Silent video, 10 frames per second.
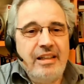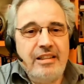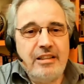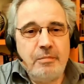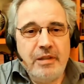
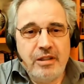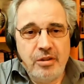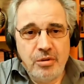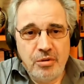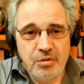It is
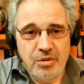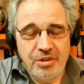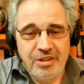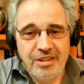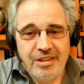
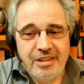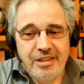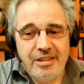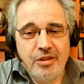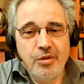because
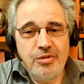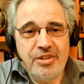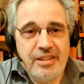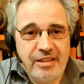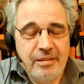the whole
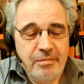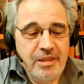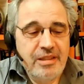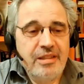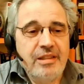
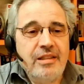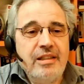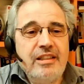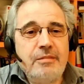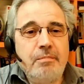system
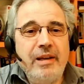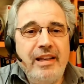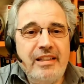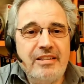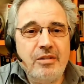is
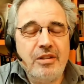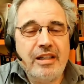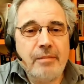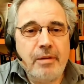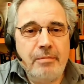based on
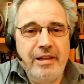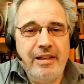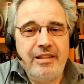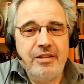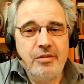the
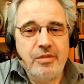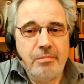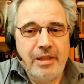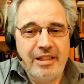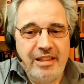capability of
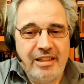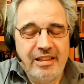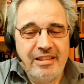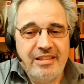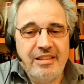
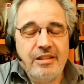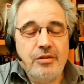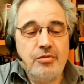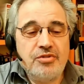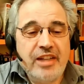America
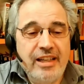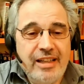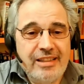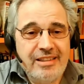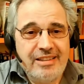to
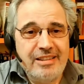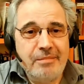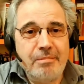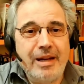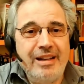finance
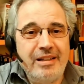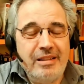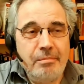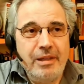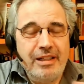
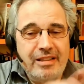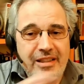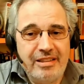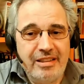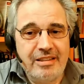the
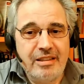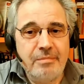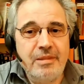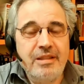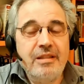military
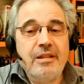system